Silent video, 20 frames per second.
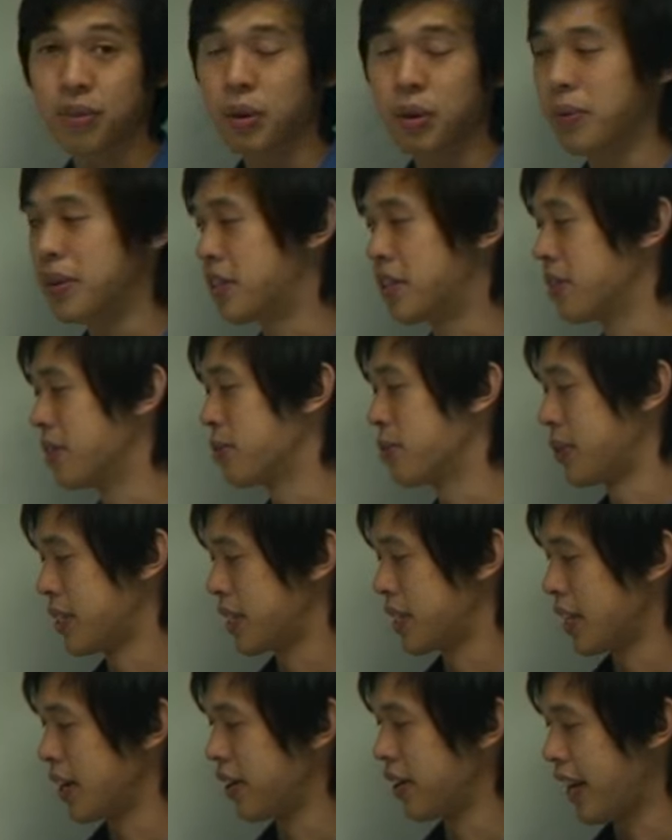what we do is we
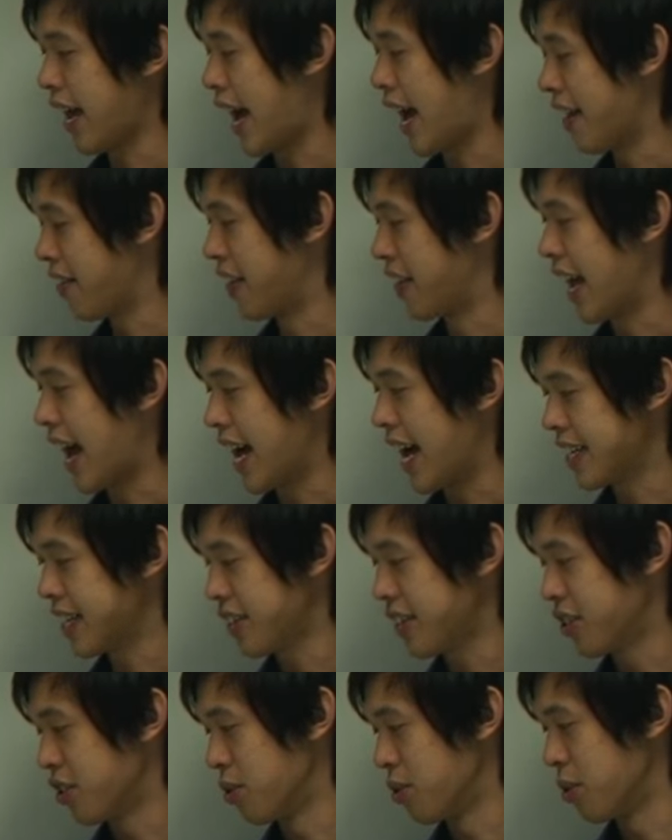slowly add the
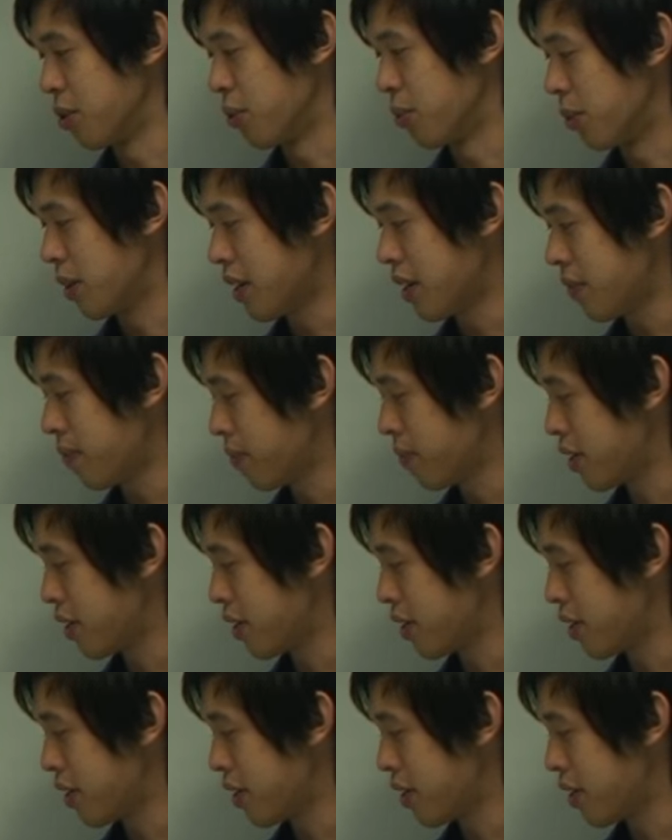acid to the water